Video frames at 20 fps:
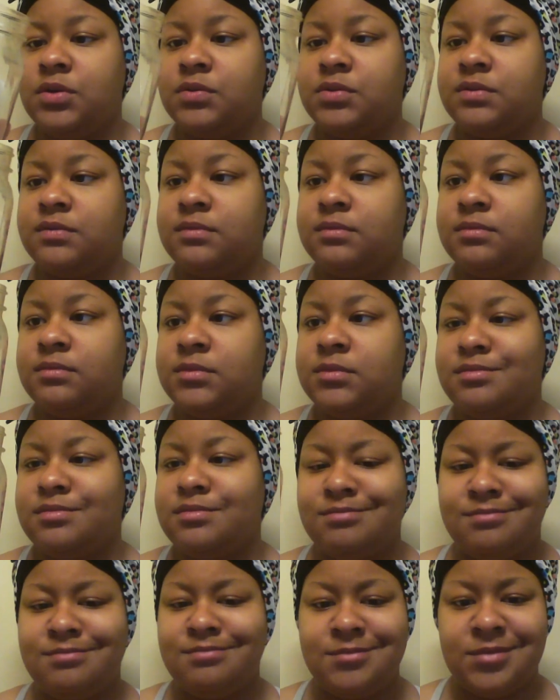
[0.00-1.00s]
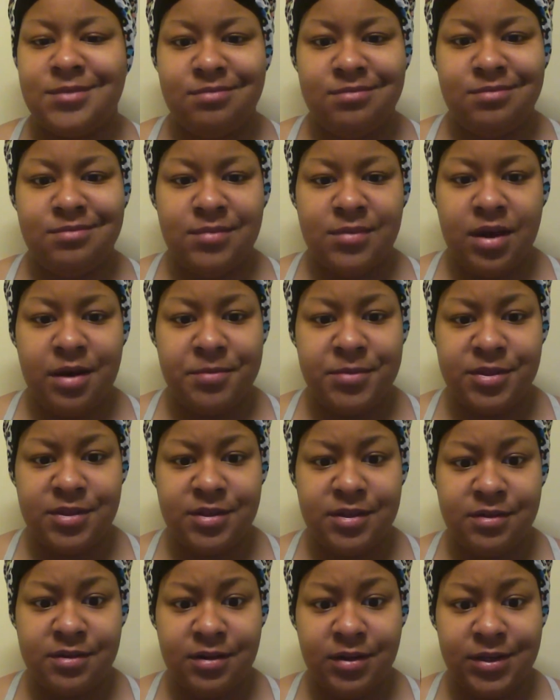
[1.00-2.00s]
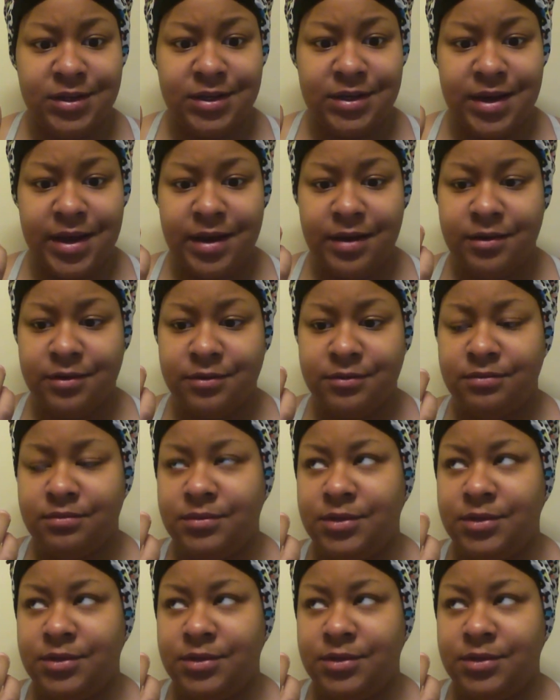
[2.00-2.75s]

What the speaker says: just common sense, clean it out.